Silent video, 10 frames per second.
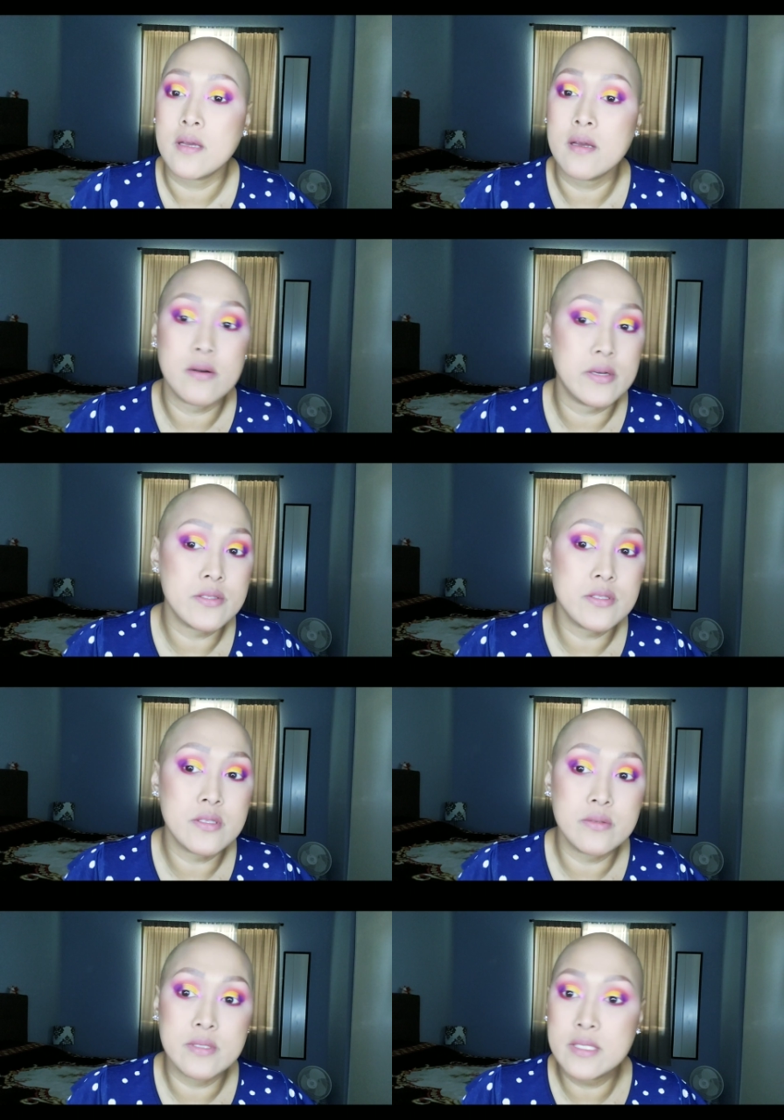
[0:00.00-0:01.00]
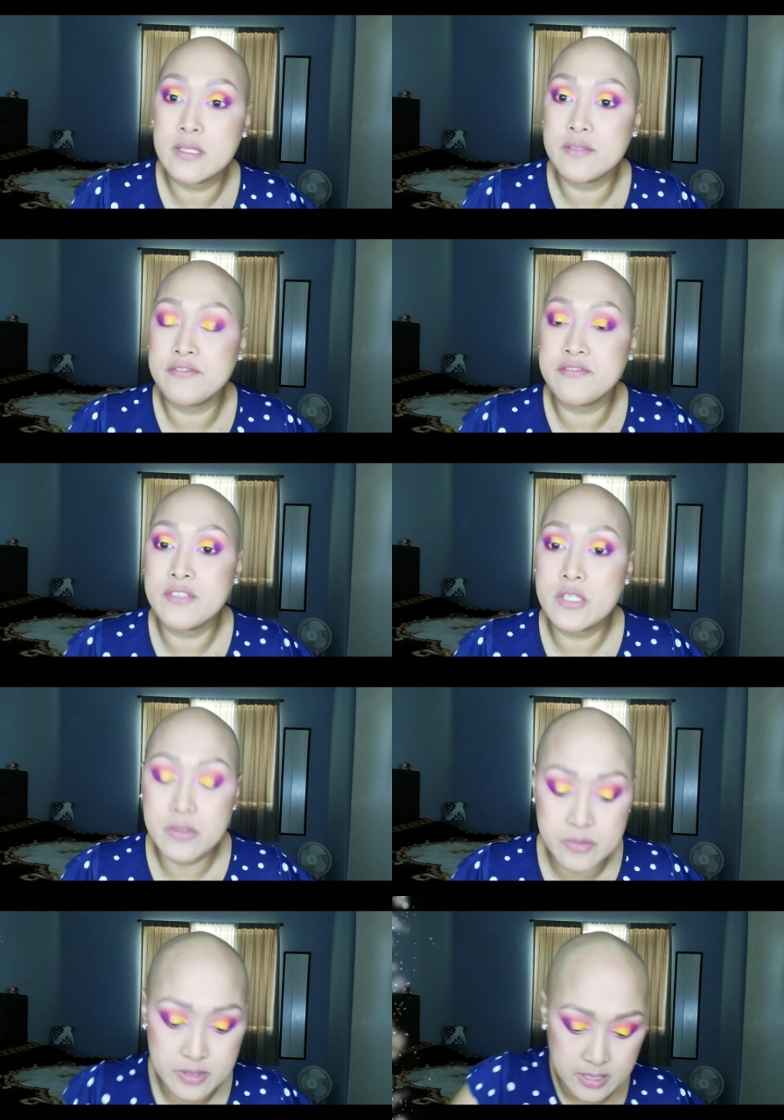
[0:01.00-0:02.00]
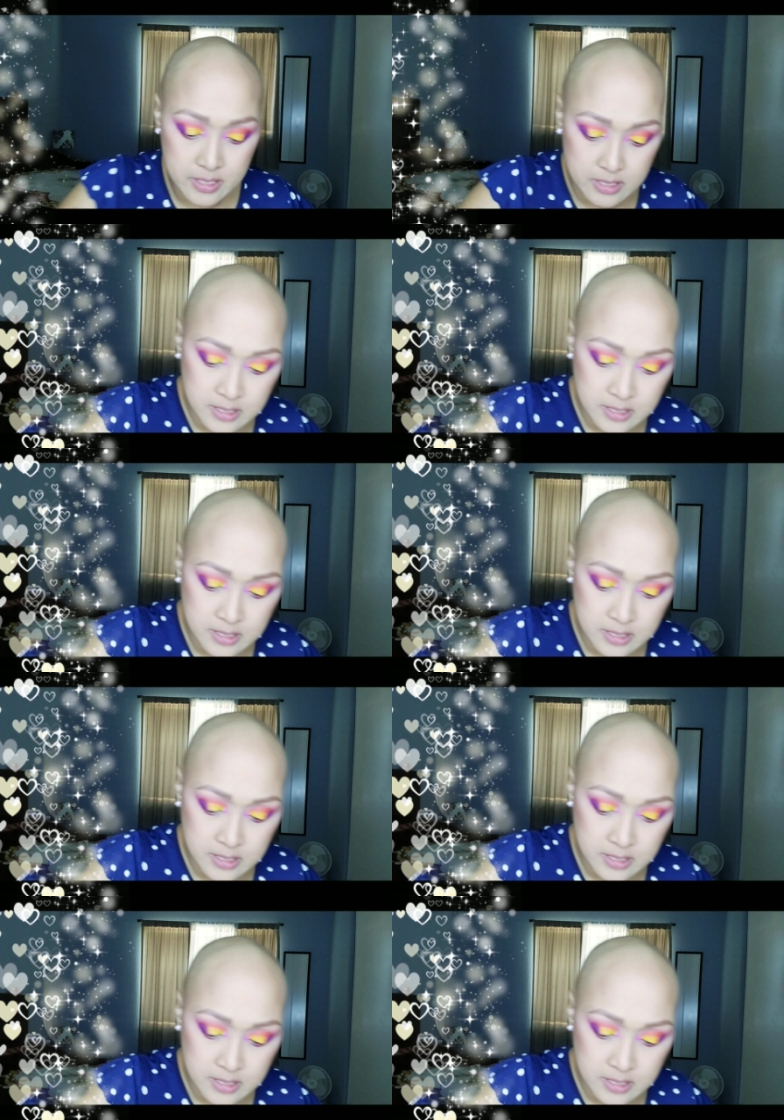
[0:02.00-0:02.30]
All right, so we did diffuse it.